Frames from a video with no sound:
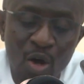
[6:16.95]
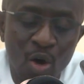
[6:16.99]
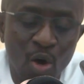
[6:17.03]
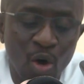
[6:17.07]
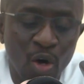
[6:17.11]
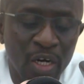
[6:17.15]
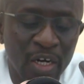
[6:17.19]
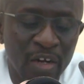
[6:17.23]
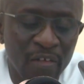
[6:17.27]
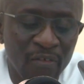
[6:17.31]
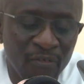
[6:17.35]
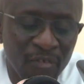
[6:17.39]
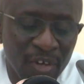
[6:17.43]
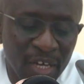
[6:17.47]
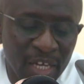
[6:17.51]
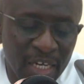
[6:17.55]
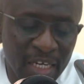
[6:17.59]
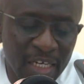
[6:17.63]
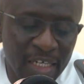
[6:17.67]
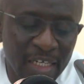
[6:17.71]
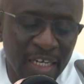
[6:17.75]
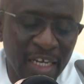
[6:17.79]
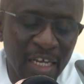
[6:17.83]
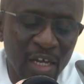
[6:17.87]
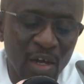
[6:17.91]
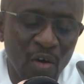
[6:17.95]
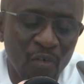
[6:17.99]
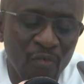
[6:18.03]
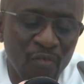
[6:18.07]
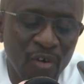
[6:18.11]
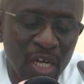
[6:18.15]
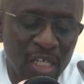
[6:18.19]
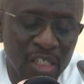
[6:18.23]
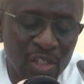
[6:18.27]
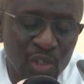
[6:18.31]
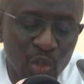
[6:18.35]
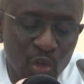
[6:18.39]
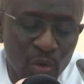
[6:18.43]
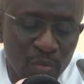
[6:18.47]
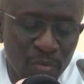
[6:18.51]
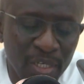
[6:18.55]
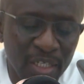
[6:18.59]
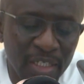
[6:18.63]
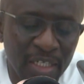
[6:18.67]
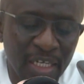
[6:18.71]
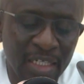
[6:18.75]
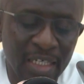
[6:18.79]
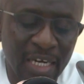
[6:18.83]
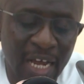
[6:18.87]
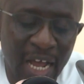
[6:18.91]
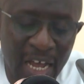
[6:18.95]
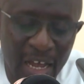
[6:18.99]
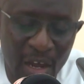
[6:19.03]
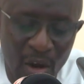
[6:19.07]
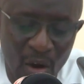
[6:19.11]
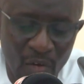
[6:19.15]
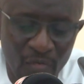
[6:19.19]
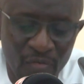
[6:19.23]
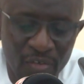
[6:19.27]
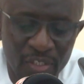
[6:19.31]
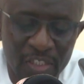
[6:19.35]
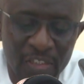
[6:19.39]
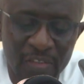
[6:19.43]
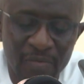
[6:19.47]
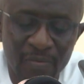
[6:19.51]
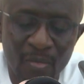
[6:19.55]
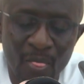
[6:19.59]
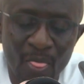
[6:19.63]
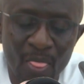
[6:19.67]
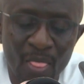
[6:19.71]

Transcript: on the very day of assuming that high office,